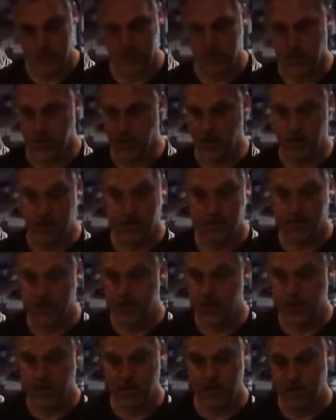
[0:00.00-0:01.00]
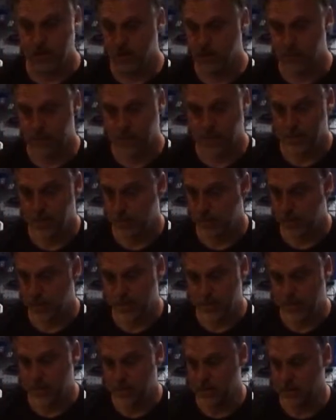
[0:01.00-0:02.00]
I don't even know, probably 10
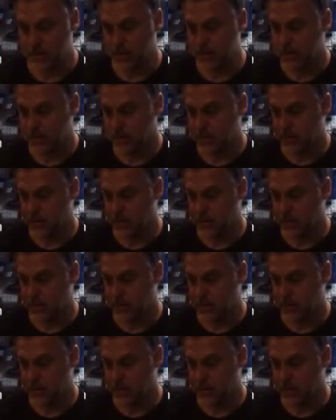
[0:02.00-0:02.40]
pounds